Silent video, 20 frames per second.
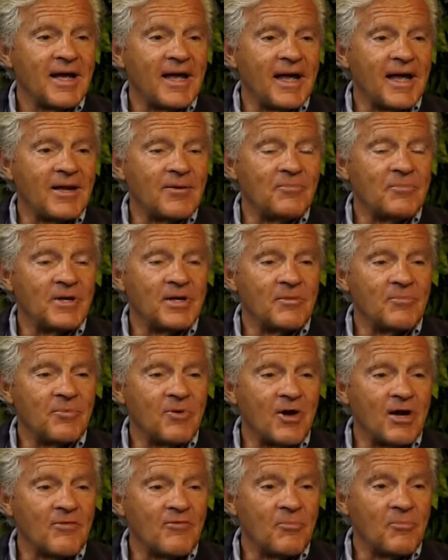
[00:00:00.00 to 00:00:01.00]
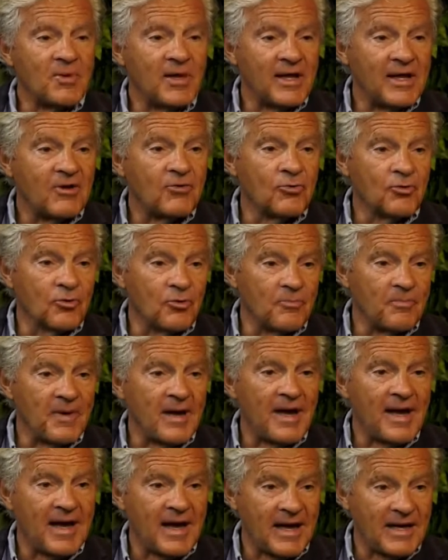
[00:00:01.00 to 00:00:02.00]
and being part of a play group
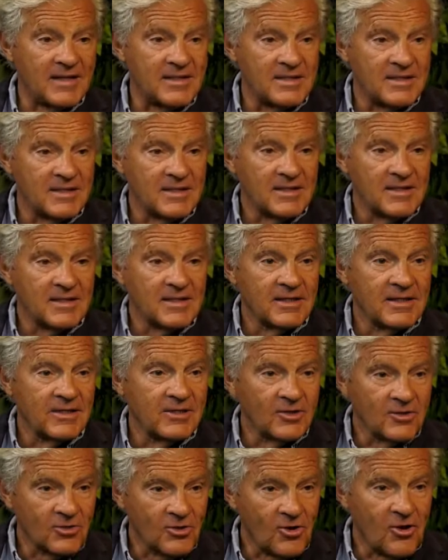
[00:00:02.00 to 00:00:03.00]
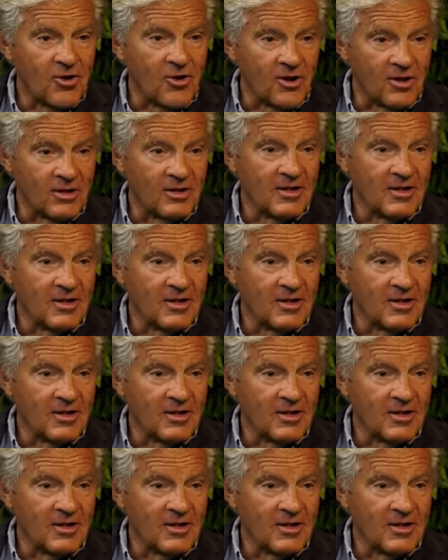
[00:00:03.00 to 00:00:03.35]
at Guildhall.